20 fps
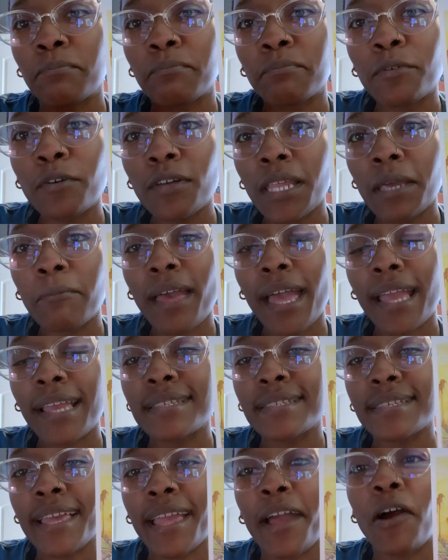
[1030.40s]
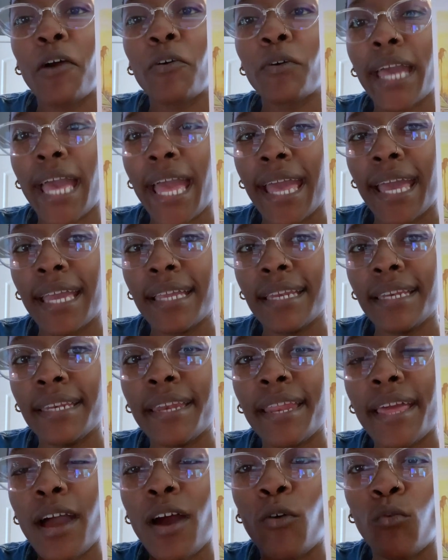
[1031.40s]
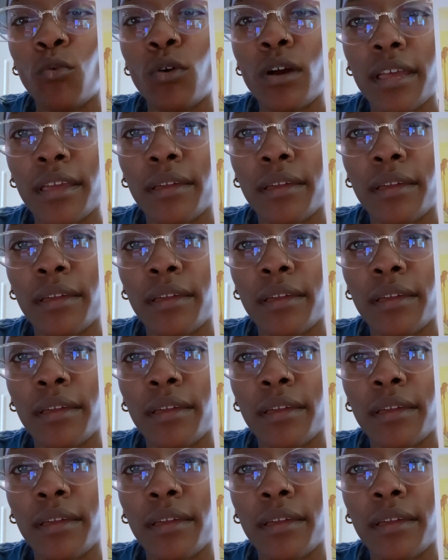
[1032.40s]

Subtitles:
pulling back and saying, okay, now what,